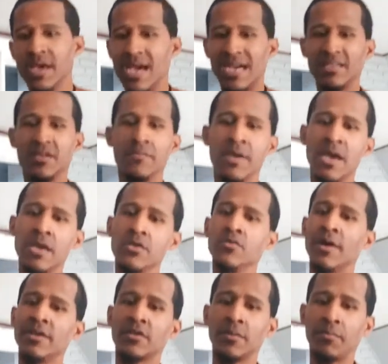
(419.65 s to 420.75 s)
As a man,
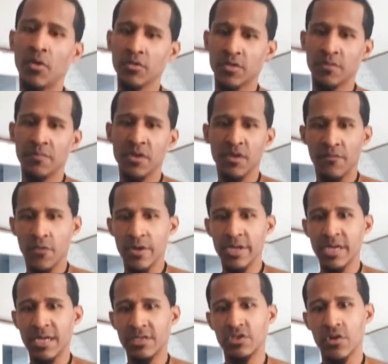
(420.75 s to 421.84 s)
you ain't supposed to be
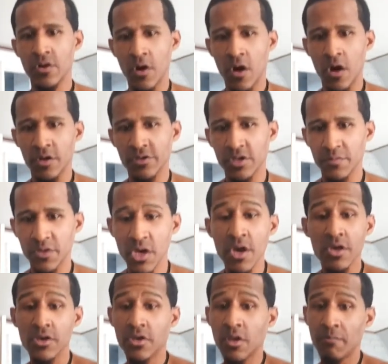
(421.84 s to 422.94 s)
avoiding external hardships.
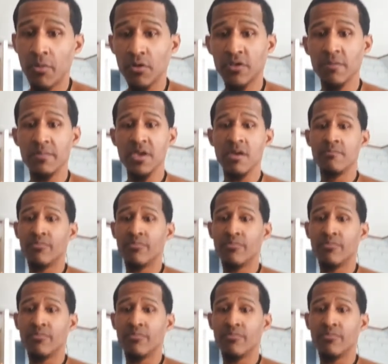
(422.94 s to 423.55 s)
You're supposed to be